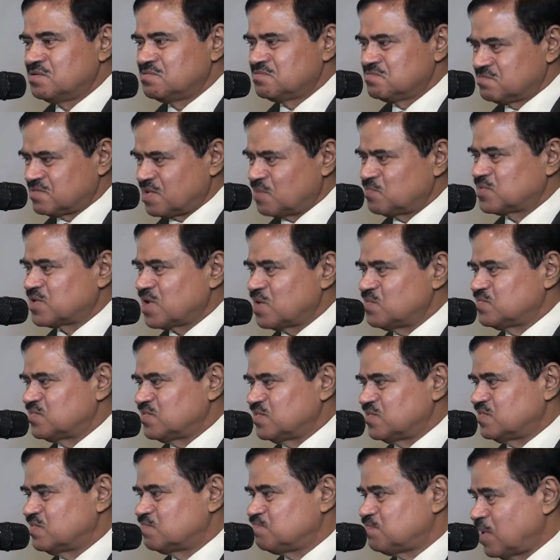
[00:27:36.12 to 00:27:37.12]
Sometimes
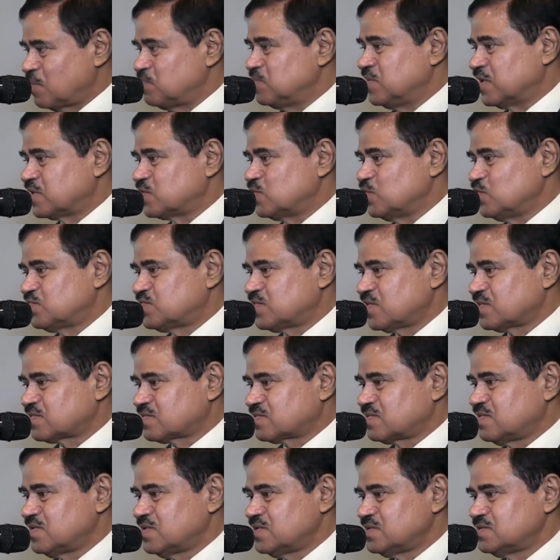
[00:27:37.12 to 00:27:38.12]
this is public
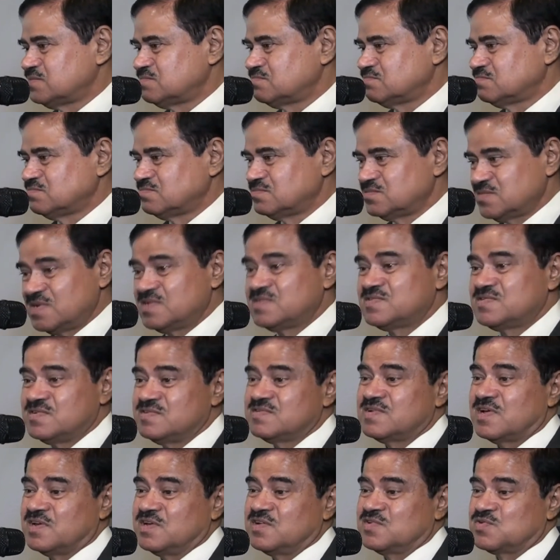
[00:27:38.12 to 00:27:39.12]
nuisance. This
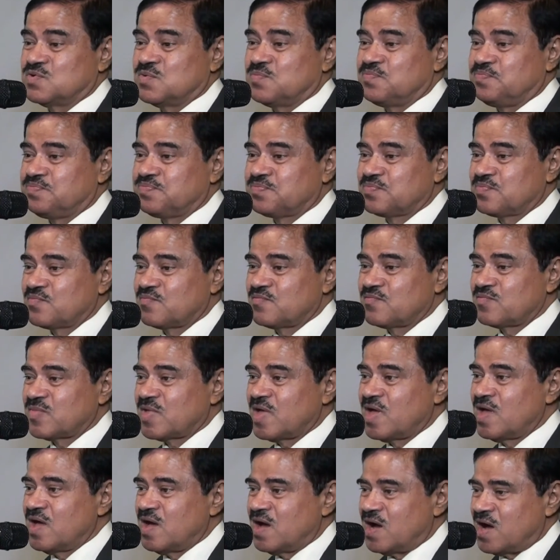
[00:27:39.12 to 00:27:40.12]
is an issue.
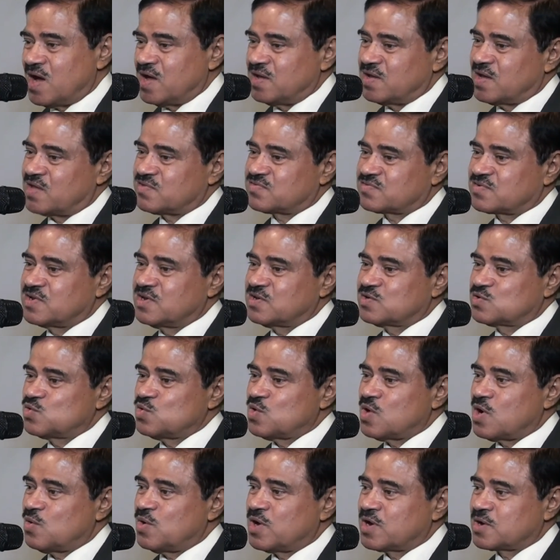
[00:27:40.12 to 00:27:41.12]
I asked it
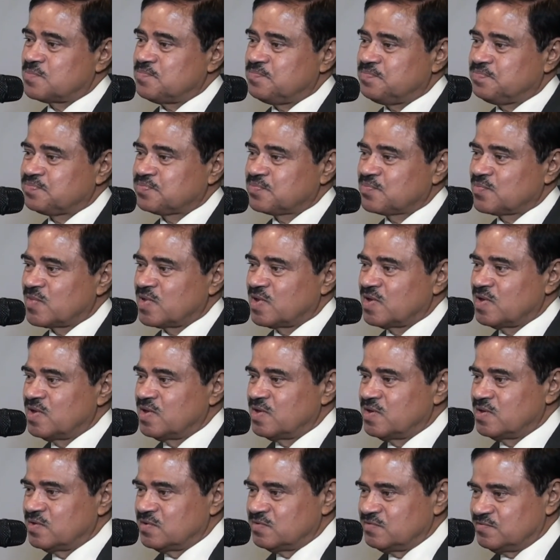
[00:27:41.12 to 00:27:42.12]
to our
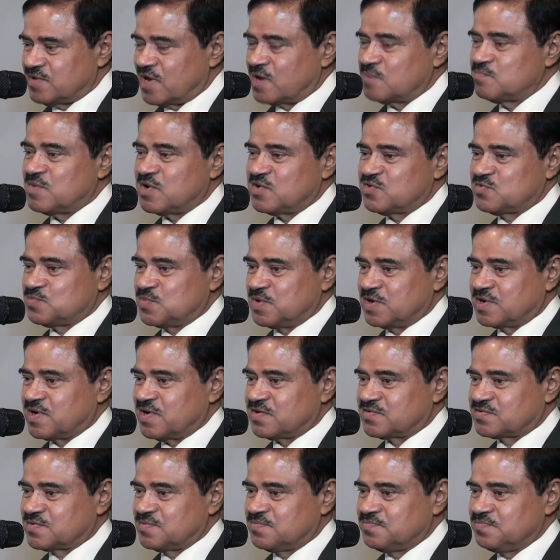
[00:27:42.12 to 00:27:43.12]
German
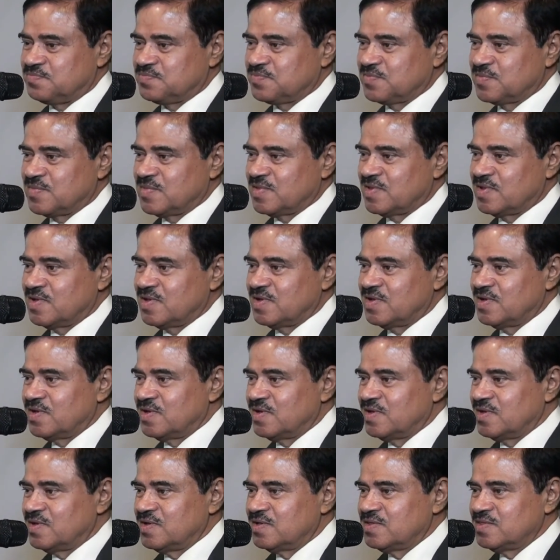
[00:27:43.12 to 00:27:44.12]
speakers.
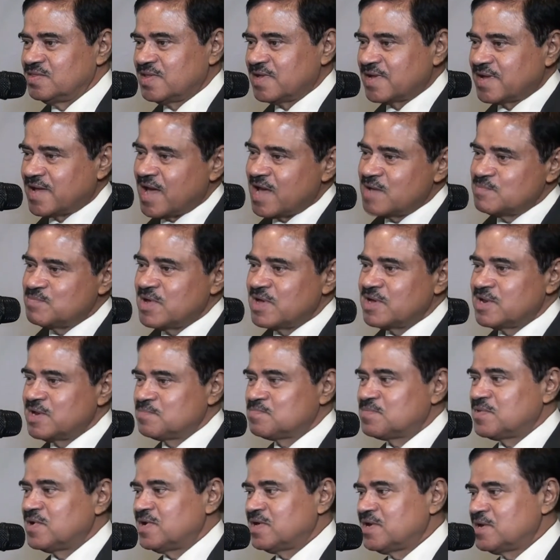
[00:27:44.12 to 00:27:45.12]
They gave a
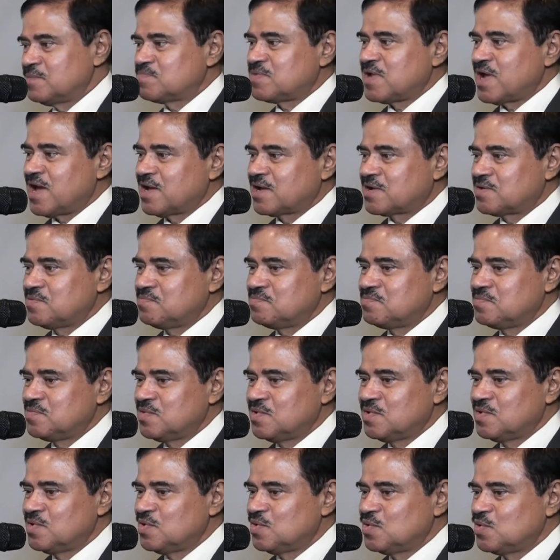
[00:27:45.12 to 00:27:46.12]
re reply
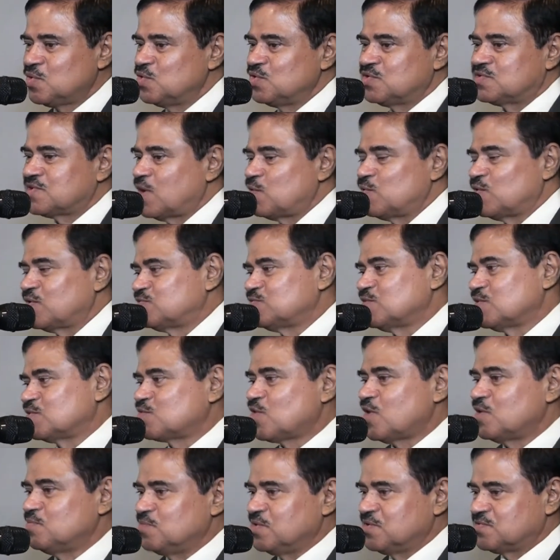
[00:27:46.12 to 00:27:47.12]
which I was not
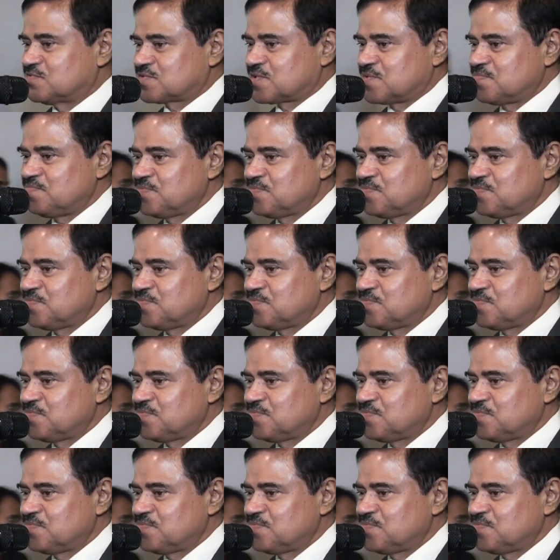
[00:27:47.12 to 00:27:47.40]
convinced